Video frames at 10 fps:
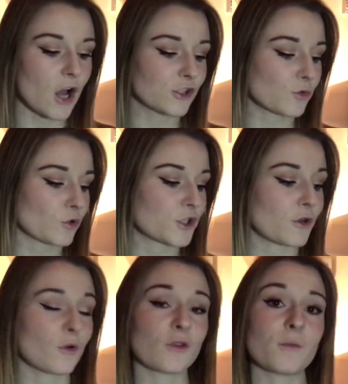I just want to show
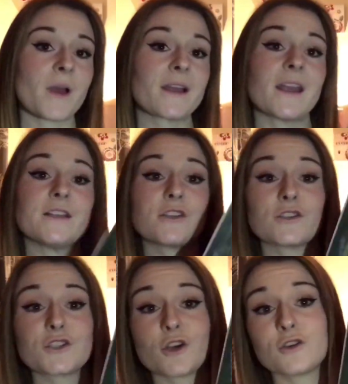you on the back, it
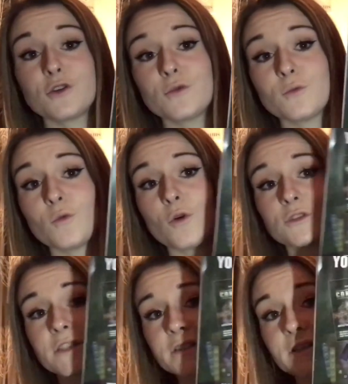does show you
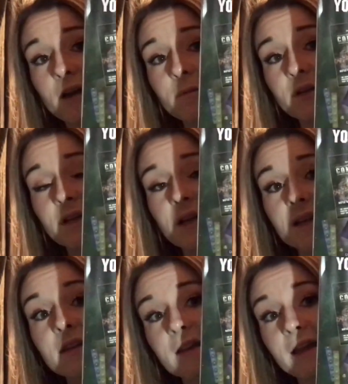what is coming
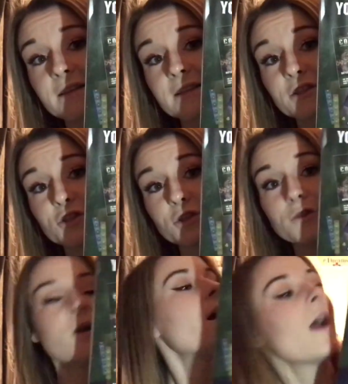in the next
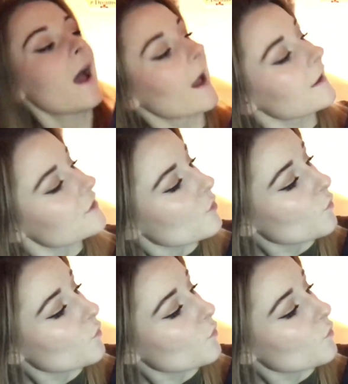issue, and